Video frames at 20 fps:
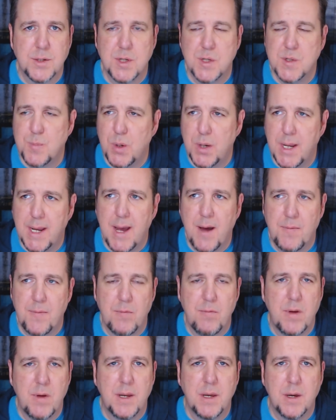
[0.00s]
She's putting out
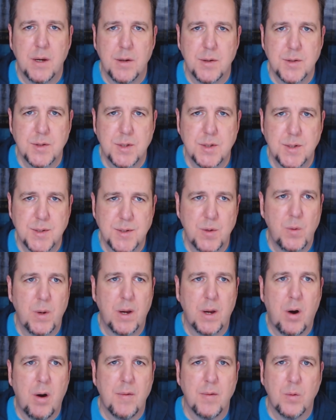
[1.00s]
the videos. She's
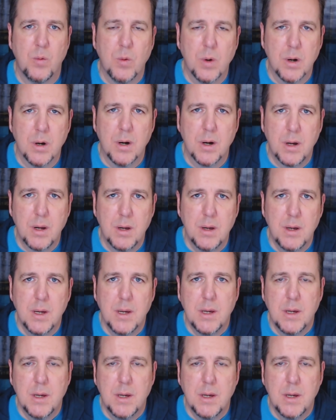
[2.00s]
doing all the work.